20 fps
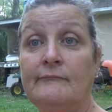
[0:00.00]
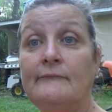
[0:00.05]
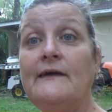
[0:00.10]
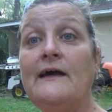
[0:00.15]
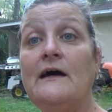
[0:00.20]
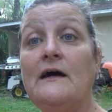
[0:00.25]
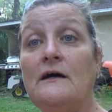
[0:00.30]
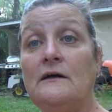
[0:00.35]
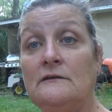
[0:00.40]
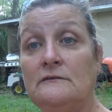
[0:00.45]

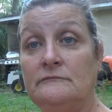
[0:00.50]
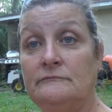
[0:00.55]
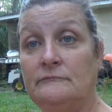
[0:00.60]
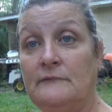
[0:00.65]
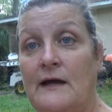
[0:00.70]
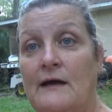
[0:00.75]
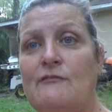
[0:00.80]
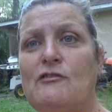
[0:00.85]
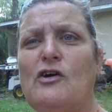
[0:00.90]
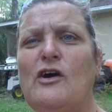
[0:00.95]
yeah
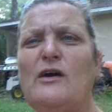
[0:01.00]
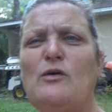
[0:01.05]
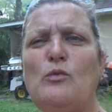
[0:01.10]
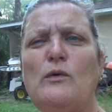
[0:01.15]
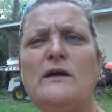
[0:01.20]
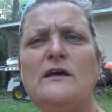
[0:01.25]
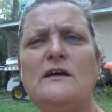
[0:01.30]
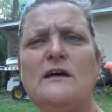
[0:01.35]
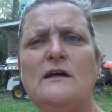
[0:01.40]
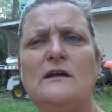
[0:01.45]
have a great
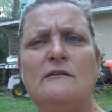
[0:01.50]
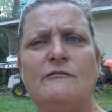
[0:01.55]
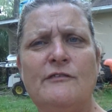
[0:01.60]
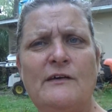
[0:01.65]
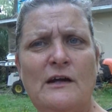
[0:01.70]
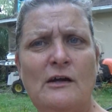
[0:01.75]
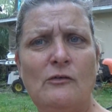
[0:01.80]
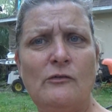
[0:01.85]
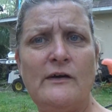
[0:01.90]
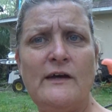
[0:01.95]
weekend if
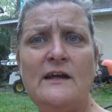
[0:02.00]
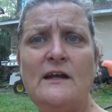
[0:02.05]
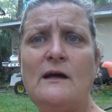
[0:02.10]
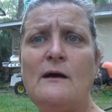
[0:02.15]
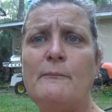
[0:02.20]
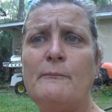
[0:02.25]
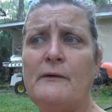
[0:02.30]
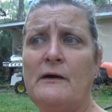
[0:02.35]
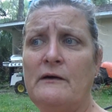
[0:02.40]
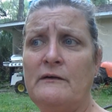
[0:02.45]
I don't get
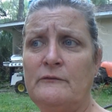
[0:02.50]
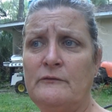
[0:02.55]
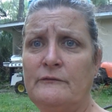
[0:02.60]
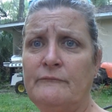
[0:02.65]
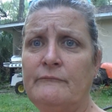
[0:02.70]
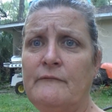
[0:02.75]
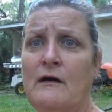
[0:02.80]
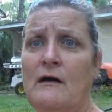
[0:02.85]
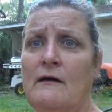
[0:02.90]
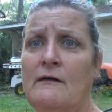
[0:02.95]
up on,
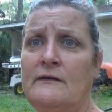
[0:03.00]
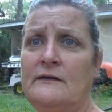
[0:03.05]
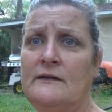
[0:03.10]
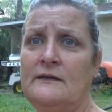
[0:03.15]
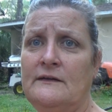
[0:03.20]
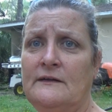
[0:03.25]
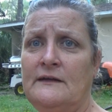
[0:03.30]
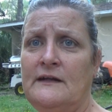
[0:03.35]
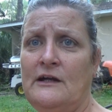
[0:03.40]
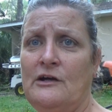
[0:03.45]
on
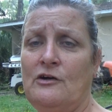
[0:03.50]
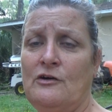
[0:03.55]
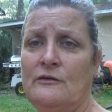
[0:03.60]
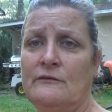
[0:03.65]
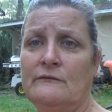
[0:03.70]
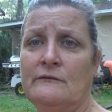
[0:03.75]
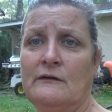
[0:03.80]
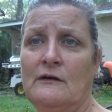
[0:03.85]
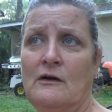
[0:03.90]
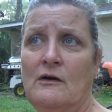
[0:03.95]

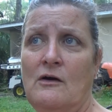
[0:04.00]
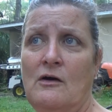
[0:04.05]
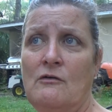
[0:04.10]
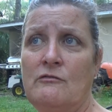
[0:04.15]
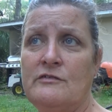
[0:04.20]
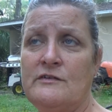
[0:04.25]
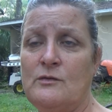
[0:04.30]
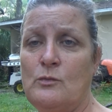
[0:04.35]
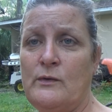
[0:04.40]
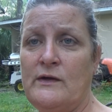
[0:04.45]
here
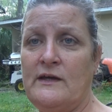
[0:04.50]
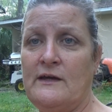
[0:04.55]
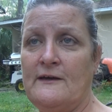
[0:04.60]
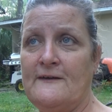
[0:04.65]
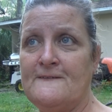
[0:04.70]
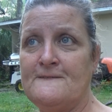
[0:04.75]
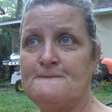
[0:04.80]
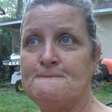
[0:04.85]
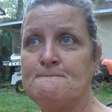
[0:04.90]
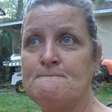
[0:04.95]
over the
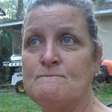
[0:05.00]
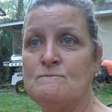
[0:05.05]
weekend.